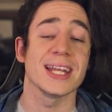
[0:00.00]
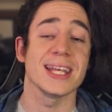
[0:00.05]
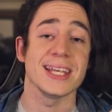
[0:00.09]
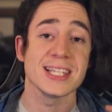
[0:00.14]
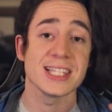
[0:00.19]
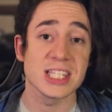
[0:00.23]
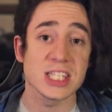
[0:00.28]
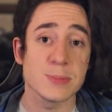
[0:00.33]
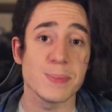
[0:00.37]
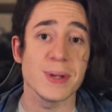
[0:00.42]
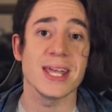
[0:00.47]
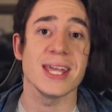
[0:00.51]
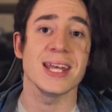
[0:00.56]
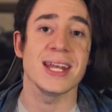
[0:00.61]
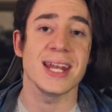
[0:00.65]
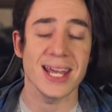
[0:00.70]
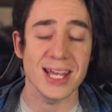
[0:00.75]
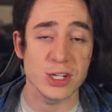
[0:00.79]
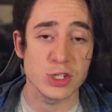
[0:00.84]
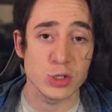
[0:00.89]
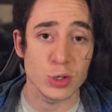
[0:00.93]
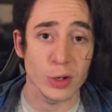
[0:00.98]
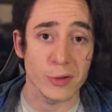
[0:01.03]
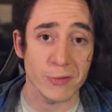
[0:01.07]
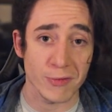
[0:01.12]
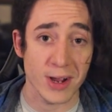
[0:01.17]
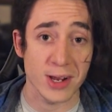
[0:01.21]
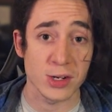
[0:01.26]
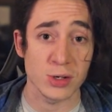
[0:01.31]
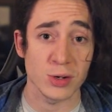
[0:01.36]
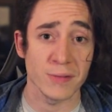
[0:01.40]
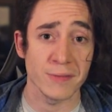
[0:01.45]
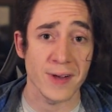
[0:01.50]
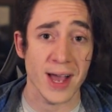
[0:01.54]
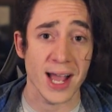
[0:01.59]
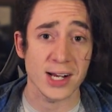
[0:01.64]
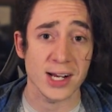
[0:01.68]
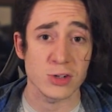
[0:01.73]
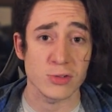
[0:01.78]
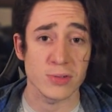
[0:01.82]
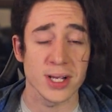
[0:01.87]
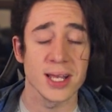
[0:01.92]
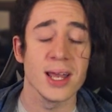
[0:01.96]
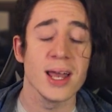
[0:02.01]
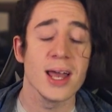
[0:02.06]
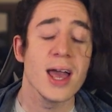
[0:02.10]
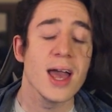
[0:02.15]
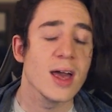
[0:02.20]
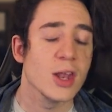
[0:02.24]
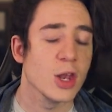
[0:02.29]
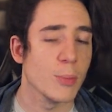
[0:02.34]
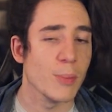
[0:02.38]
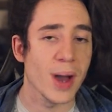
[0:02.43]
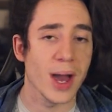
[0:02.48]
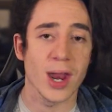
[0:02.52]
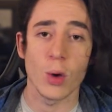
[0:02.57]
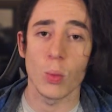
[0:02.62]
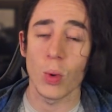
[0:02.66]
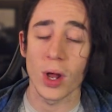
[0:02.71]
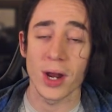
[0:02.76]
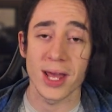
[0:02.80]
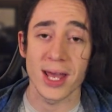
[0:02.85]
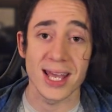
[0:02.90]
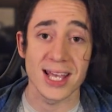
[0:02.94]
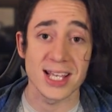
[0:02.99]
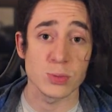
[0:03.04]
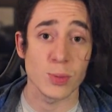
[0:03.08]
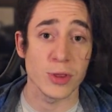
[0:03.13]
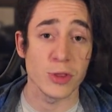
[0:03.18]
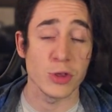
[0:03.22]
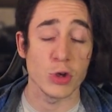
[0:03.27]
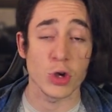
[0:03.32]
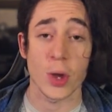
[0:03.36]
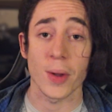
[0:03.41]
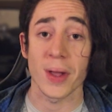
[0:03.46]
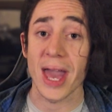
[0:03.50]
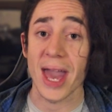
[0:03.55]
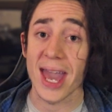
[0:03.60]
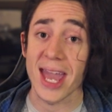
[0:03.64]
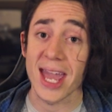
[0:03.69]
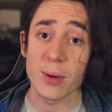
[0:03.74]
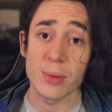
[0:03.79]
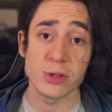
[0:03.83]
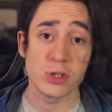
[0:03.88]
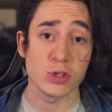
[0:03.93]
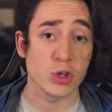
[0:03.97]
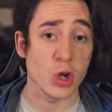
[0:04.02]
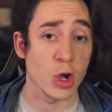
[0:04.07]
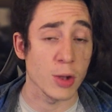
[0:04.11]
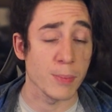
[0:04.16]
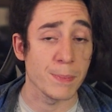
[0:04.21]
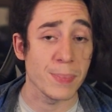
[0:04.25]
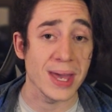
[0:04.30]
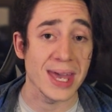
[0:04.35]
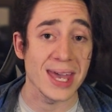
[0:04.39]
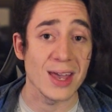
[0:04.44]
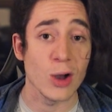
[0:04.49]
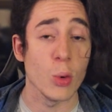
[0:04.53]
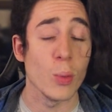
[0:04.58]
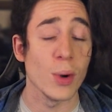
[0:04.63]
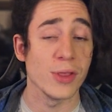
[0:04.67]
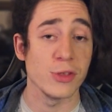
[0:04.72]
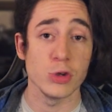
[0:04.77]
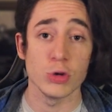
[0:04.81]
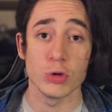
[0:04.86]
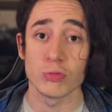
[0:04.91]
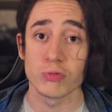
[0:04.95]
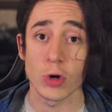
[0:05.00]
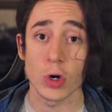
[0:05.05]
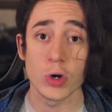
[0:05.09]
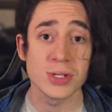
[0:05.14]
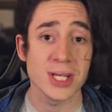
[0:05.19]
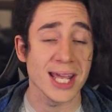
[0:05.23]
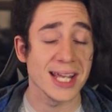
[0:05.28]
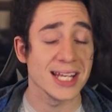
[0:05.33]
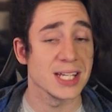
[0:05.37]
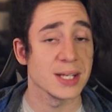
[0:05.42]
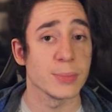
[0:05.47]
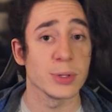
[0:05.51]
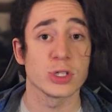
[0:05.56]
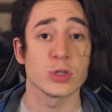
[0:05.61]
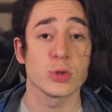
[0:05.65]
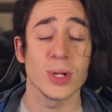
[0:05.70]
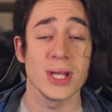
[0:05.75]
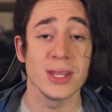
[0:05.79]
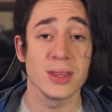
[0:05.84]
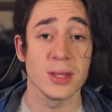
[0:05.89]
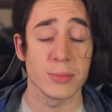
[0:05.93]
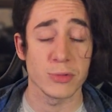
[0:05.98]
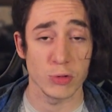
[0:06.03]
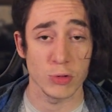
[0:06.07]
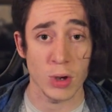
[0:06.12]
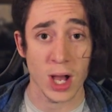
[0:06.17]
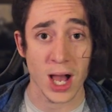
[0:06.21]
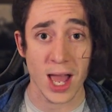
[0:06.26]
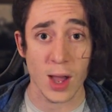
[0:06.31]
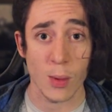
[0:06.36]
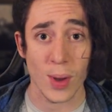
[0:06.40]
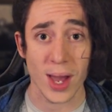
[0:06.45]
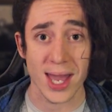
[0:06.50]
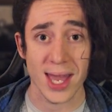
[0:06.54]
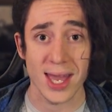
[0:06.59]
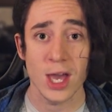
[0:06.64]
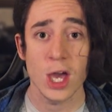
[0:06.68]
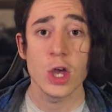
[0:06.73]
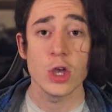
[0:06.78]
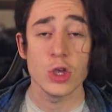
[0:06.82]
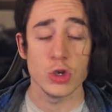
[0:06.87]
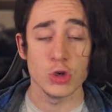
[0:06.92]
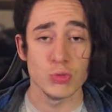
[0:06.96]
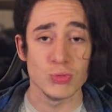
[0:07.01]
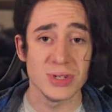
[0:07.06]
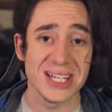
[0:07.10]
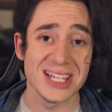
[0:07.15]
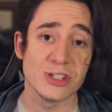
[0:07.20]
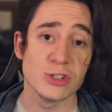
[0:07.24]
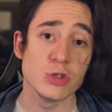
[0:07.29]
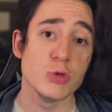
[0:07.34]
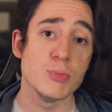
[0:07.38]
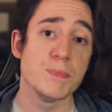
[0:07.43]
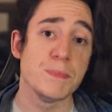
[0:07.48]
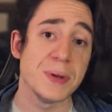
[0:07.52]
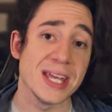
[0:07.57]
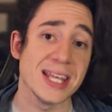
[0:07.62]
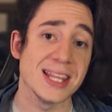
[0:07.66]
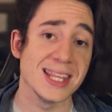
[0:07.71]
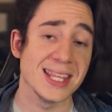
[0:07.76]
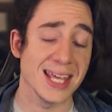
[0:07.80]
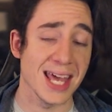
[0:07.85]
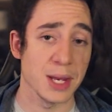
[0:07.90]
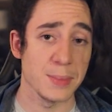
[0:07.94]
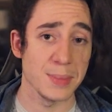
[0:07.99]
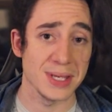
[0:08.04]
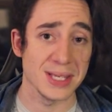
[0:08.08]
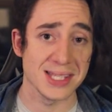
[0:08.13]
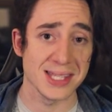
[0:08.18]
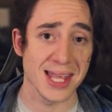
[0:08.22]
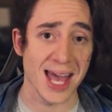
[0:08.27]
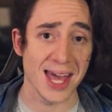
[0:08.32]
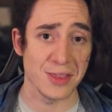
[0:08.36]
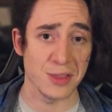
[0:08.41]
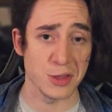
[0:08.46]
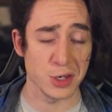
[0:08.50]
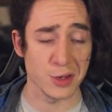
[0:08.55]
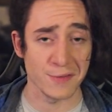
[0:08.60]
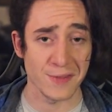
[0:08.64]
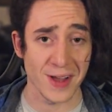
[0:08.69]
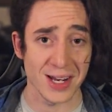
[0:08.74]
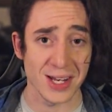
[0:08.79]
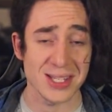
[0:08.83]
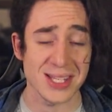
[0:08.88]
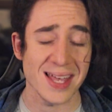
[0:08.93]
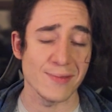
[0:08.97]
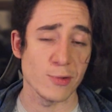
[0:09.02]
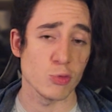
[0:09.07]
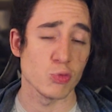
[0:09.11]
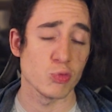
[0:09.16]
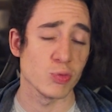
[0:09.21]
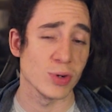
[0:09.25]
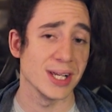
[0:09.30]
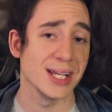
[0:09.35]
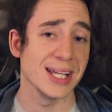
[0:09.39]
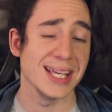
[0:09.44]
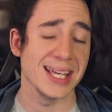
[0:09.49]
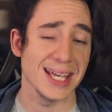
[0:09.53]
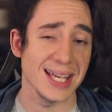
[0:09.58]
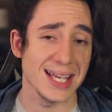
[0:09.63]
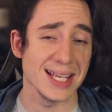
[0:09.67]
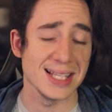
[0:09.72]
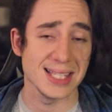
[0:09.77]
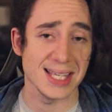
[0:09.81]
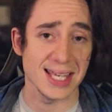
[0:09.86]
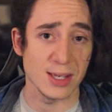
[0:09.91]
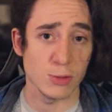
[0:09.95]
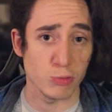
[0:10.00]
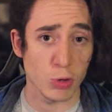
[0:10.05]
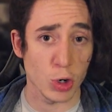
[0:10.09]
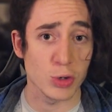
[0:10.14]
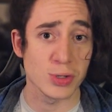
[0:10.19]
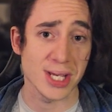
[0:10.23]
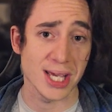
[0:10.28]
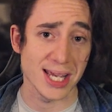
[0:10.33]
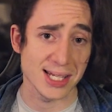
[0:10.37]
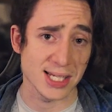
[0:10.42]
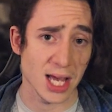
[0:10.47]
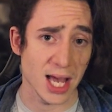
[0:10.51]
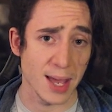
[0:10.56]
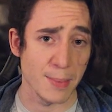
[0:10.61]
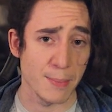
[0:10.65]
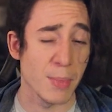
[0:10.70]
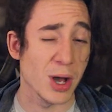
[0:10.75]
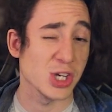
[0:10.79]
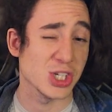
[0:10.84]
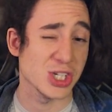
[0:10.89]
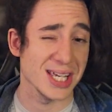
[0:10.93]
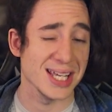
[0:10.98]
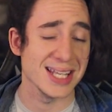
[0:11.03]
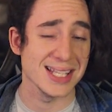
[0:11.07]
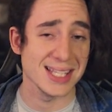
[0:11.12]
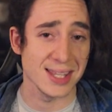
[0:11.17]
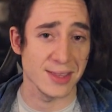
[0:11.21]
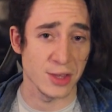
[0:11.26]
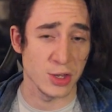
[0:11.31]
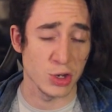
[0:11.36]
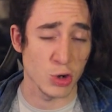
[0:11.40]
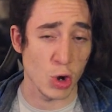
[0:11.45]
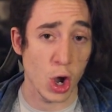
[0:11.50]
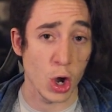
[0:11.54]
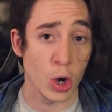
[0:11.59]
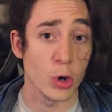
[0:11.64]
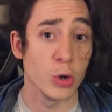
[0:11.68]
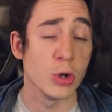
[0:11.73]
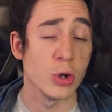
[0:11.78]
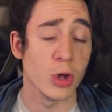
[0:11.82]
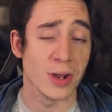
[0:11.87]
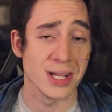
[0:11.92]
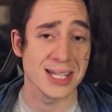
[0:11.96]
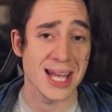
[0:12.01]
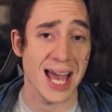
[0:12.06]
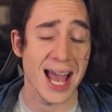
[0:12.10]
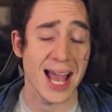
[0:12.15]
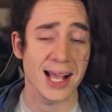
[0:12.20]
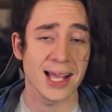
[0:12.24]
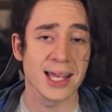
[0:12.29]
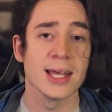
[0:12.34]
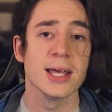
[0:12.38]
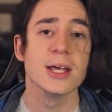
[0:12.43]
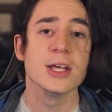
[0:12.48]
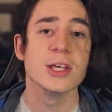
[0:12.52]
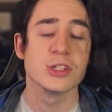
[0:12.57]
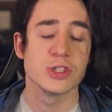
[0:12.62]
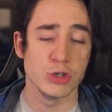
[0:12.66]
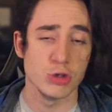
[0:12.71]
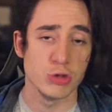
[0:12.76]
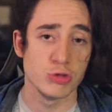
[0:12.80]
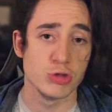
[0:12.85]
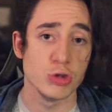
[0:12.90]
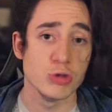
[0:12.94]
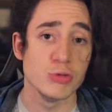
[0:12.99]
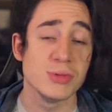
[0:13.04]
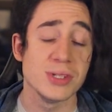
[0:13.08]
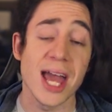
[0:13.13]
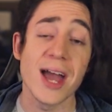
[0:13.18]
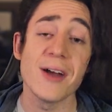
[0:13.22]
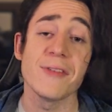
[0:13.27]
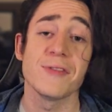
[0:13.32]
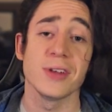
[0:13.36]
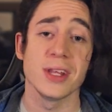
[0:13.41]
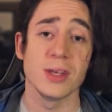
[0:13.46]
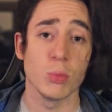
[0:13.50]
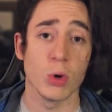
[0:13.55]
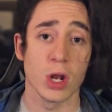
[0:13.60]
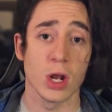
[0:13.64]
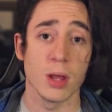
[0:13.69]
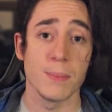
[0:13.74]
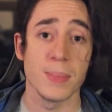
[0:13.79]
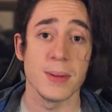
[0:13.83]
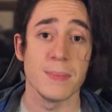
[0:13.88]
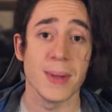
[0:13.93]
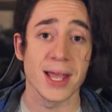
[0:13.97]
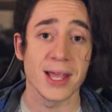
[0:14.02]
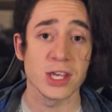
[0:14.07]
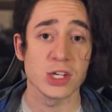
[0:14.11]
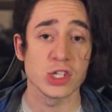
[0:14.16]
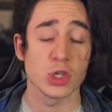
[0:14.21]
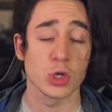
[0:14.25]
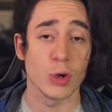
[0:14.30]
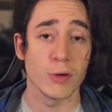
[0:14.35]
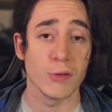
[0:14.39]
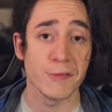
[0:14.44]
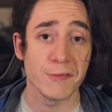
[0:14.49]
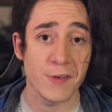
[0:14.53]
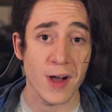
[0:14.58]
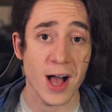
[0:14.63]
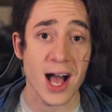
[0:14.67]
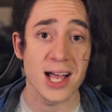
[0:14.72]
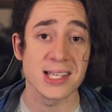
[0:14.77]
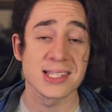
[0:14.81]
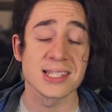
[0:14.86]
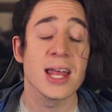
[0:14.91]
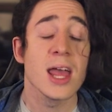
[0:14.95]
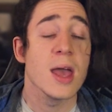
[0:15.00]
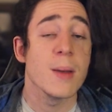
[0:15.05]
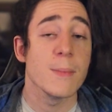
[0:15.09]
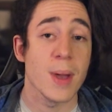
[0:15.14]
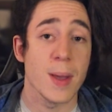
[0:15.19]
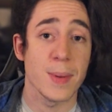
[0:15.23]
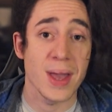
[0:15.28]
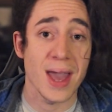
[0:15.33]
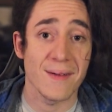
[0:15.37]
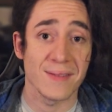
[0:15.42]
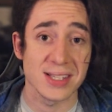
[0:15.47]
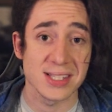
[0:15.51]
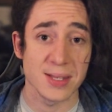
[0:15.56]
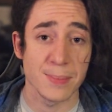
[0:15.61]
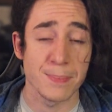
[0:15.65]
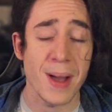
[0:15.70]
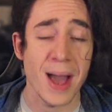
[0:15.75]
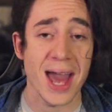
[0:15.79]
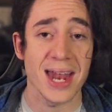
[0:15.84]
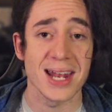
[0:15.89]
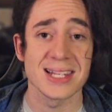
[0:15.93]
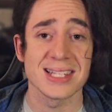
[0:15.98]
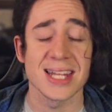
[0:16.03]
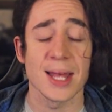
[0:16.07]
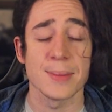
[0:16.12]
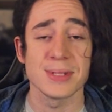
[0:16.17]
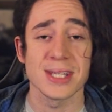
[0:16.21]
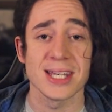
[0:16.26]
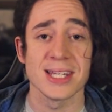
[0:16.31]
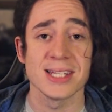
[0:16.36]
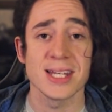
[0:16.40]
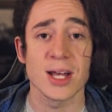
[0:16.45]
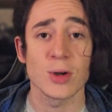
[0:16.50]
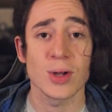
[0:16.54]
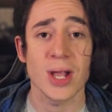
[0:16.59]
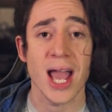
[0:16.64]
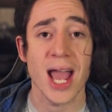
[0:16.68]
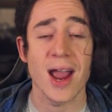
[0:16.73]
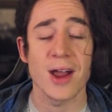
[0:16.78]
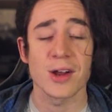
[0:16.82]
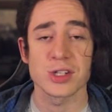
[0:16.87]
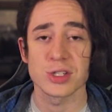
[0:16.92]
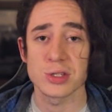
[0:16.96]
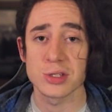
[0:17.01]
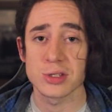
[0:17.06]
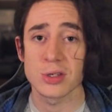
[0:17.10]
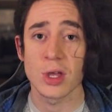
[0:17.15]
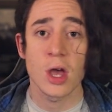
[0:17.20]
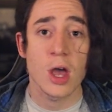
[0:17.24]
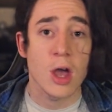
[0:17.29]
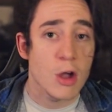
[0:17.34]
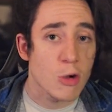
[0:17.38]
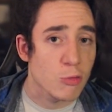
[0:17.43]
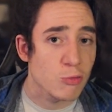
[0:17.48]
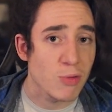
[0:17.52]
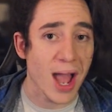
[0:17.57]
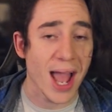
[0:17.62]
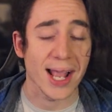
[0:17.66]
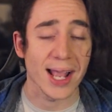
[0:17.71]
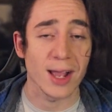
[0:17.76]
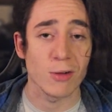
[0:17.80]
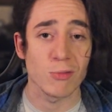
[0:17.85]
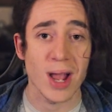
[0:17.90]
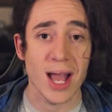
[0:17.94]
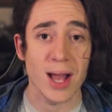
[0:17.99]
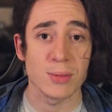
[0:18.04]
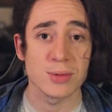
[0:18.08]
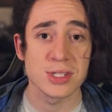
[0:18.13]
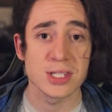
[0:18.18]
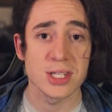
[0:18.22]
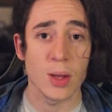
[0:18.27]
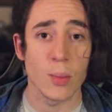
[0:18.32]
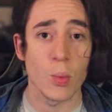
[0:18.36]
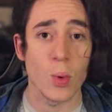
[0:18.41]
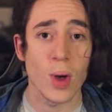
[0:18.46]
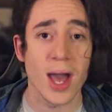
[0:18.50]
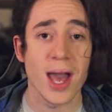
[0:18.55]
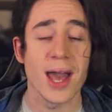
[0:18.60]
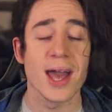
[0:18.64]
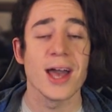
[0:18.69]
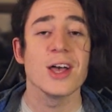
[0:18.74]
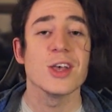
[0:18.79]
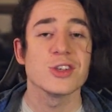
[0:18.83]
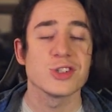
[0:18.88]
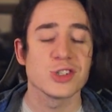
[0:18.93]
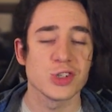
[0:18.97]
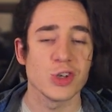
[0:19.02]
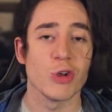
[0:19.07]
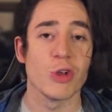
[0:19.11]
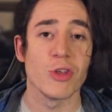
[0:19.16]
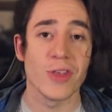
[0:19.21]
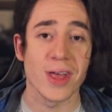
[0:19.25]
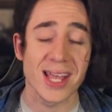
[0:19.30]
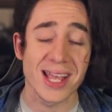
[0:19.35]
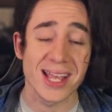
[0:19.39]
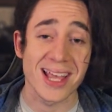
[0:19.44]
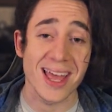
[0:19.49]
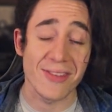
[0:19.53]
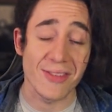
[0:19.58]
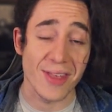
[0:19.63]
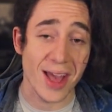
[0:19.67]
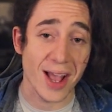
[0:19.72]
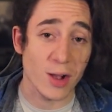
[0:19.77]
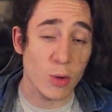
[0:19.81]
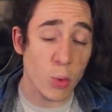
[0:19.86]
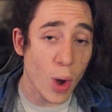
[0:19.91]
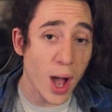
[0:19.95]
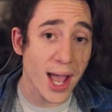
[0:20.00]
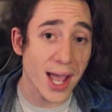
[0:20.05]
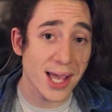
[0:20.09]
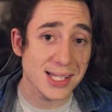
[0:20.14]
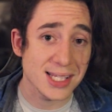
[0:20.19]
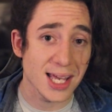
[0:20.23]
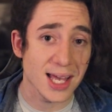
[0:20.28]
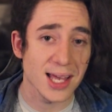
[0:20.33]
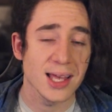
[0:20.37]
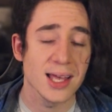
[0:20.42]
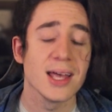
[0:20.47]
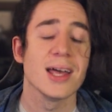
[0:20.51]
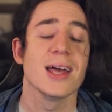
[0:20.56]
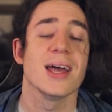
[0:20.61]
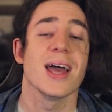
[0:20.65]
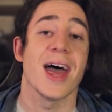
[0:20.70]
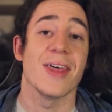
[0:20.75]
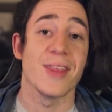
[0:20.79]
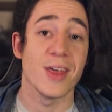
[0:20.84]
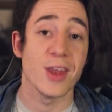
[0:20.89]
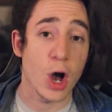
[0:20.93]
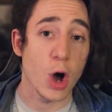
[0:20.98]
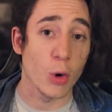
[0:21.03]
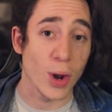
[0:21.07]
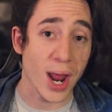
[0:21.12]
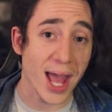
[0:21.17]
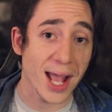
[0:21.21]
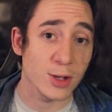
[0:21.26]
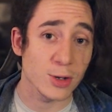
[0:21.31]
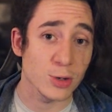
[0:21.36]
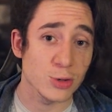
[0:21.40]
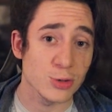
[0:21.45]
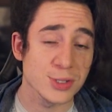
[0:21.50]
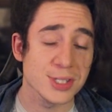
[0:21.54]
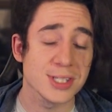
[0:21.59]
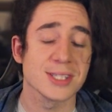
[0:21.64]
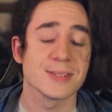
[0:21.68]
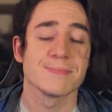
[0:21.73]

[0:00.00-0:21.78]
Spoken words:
Speed is your friend on Factory, no matter what it is, whether you're going A, whether you're going B, or whether you're rotating between them through highway. You need to beat the enemies there. The defenders have a really easy rotate time, much easier than your own on attack. So you do definitely want to be making sure you're fast, maybe having some padded steps intel characters ratting around somewhere so that they can get there quieter and then hold angles.